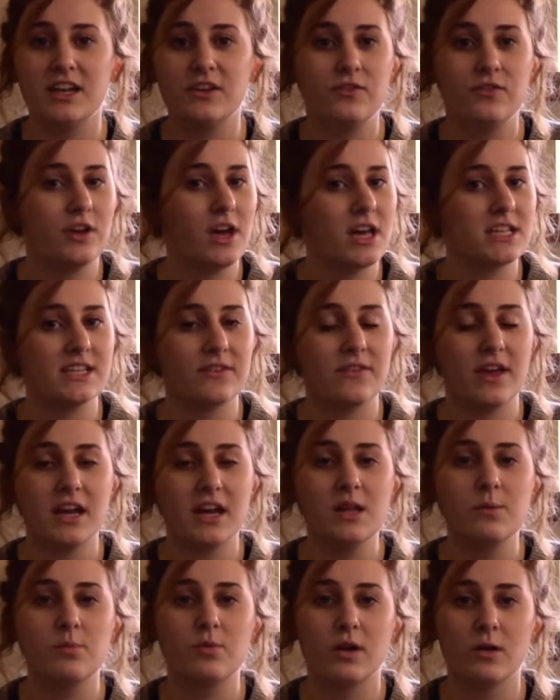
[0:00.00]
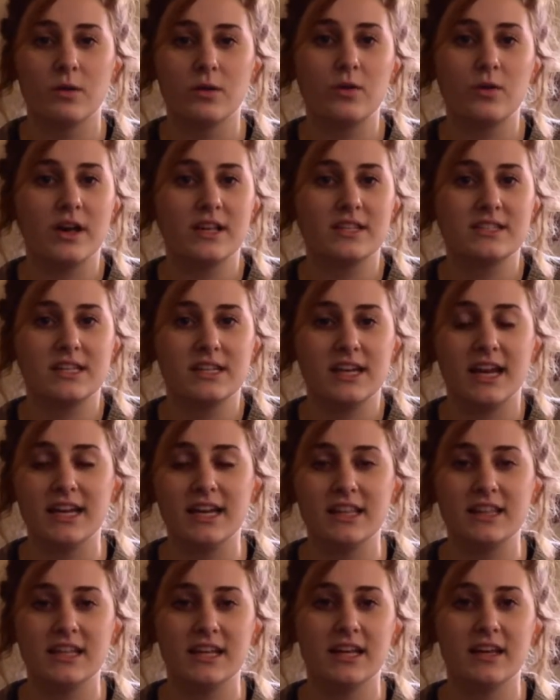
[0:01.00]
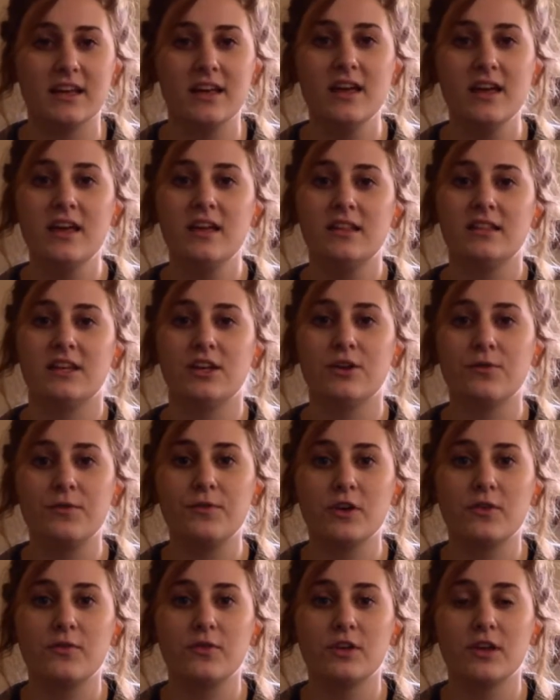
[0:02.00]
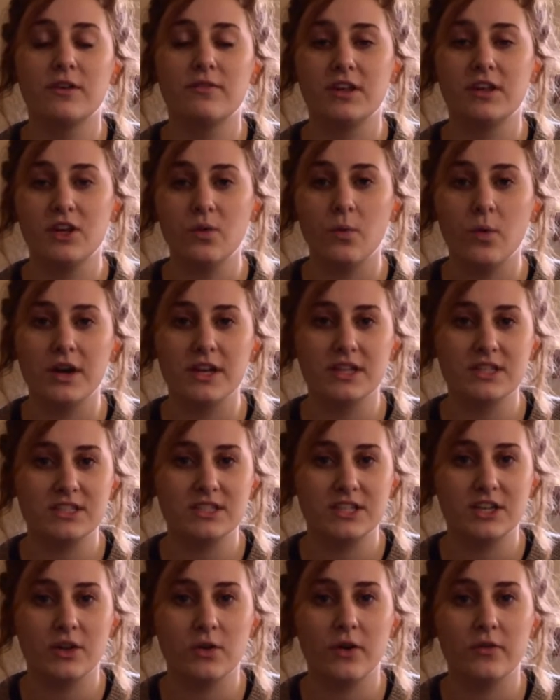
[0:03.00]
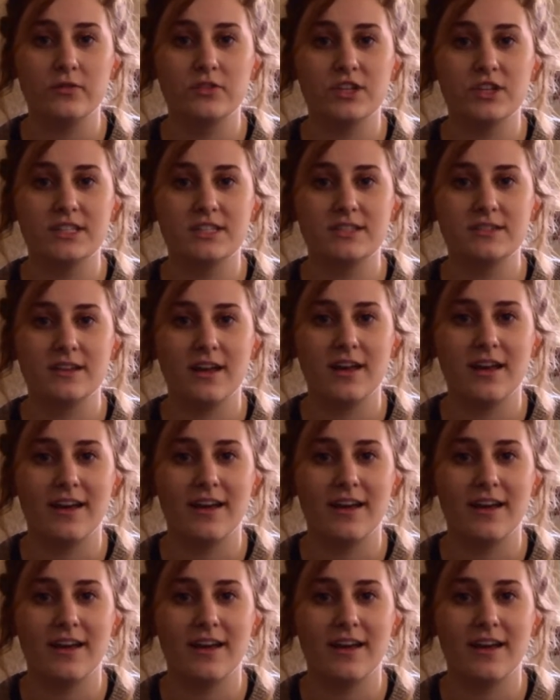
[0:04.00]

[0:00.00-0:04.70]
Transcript: And if you guys have any prayer requests and anything that you're fearful of that you want us to know of, just